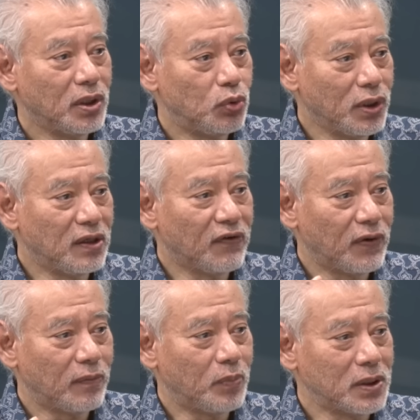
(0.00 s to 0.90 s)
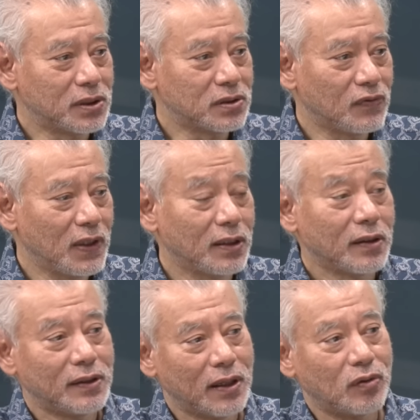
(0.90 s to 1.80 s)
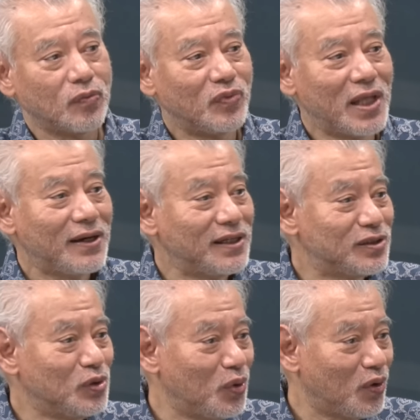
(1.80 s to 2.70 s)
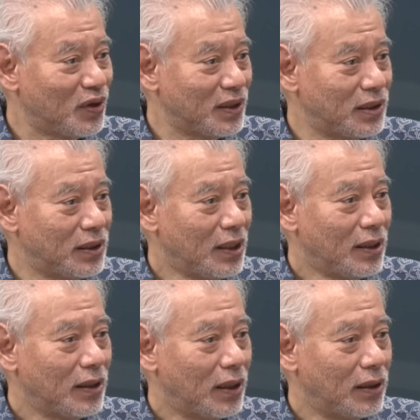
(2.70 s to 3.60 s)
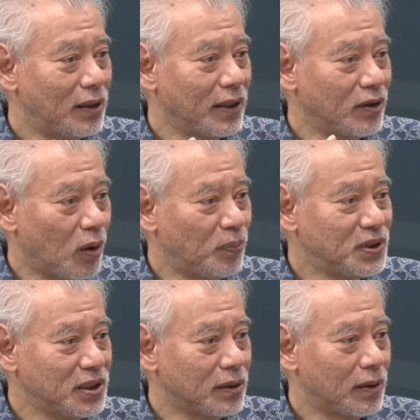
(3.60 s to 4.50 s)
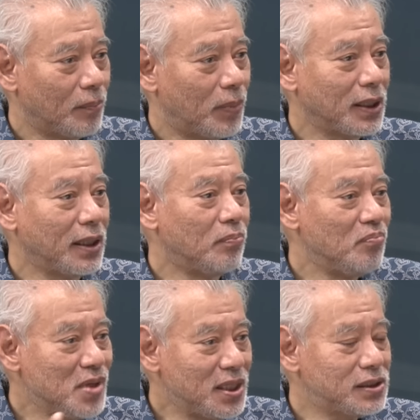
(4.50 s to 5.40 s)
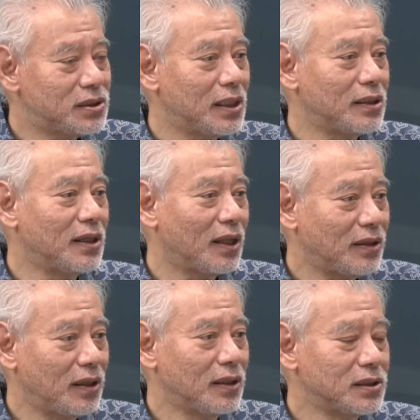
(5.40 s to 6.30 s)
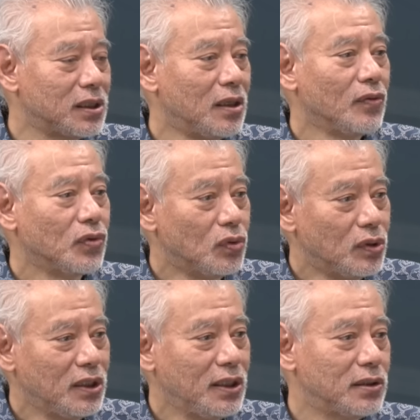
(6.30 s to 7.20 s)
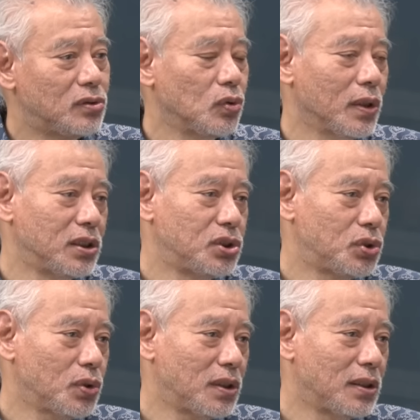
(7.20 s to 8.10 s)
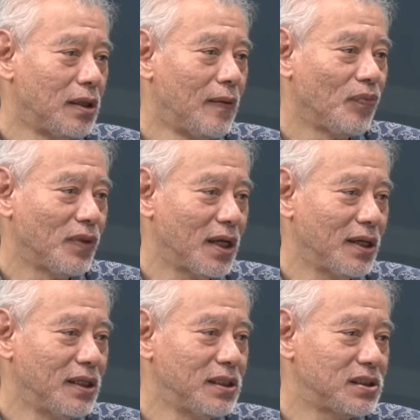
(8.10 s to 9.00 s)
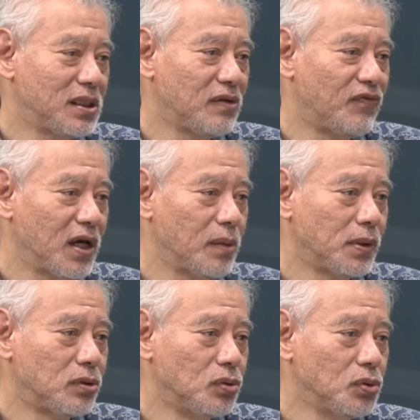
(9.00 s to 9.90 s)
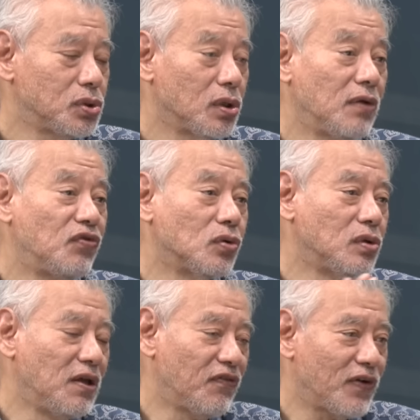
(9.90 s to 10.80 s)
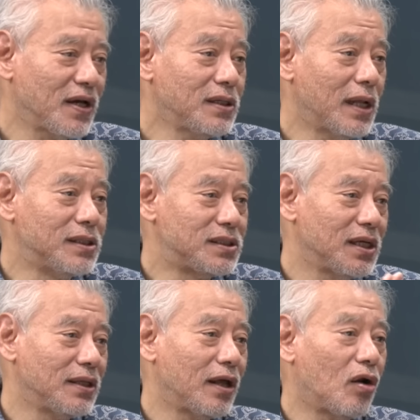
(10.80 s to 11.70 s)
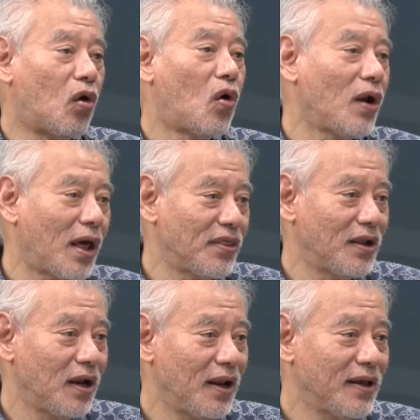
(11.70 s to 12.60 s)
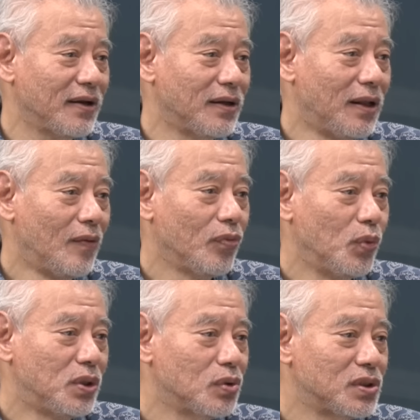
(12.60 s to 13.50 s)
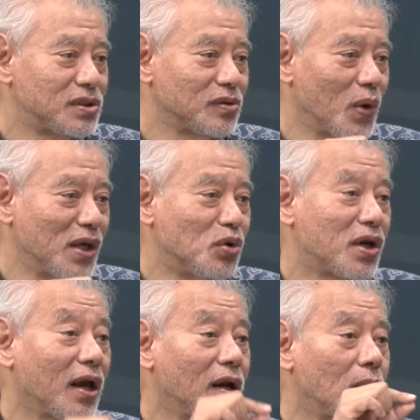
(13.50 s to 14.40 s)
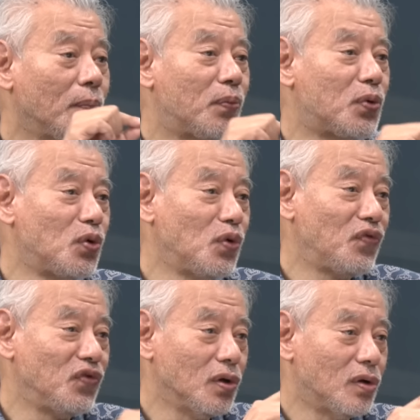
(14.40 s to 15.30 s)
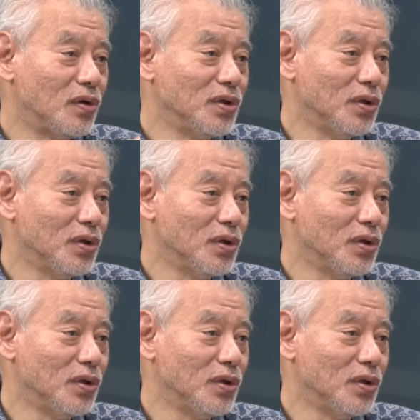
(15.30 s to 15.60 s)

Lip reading: between different pieces of land. Now, that is no longer an option, but it means that nonetheless, you need to ensure that it is still viable to do so. If you define and say that all other land which was where you cannot prove your